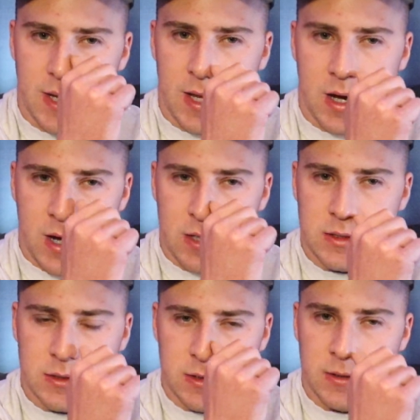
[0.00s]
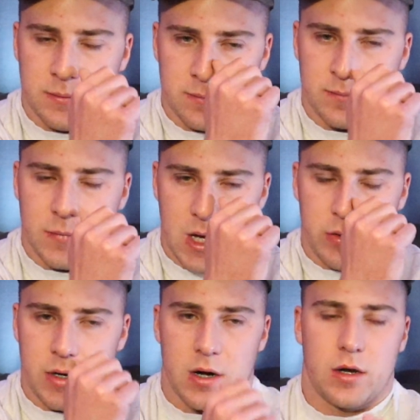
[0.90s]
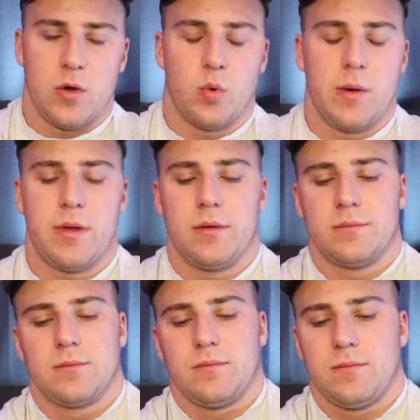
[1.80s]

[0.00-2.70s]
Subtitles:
And honestly, I would argue women